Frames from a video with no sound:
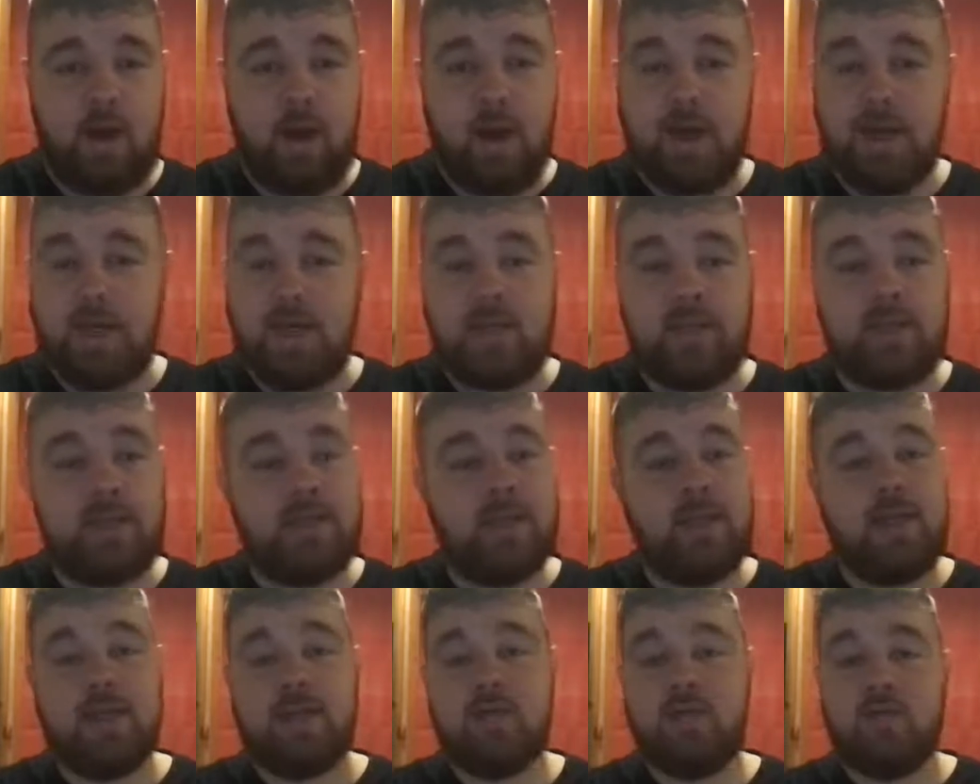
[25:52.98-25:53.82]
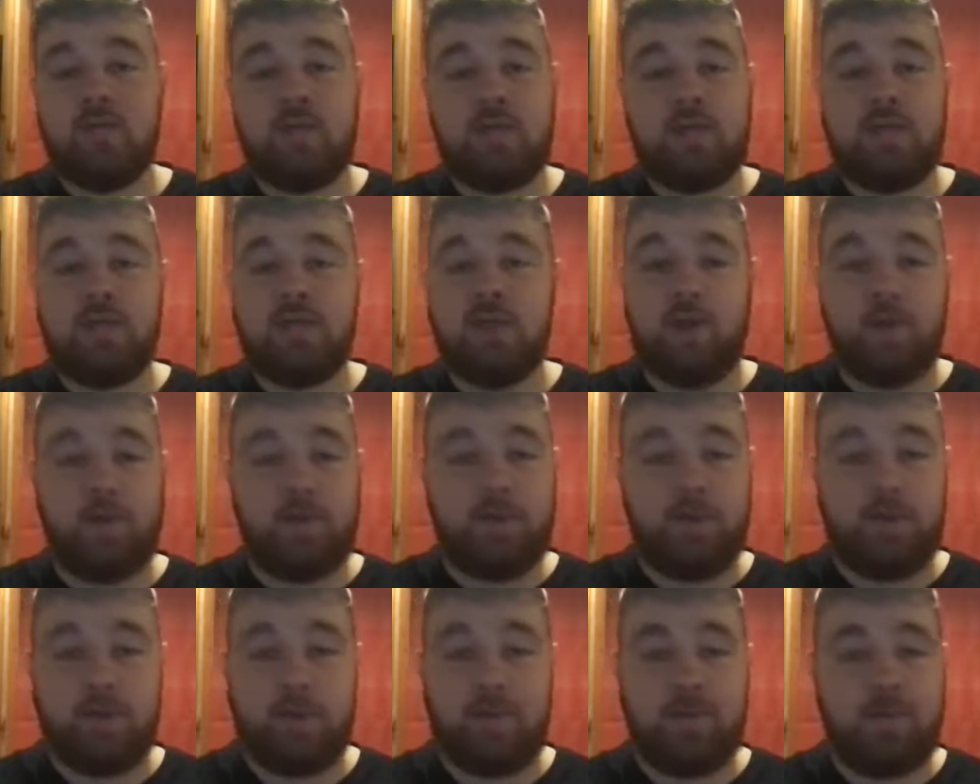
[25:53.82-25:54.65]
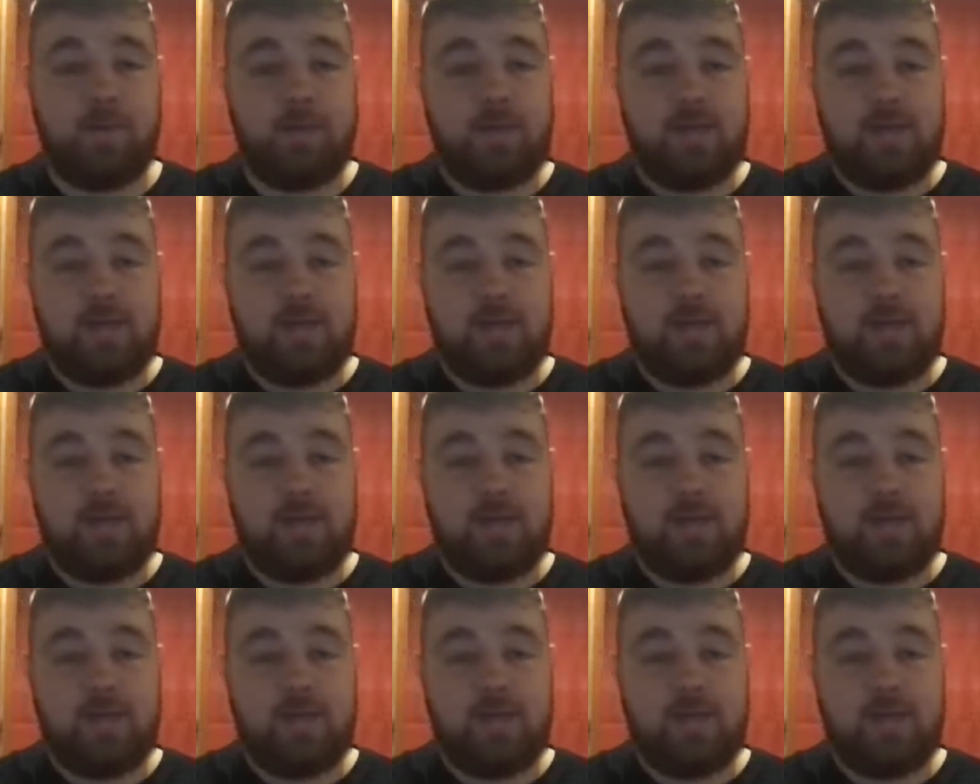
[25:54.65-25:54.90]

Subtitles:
I literally don't know.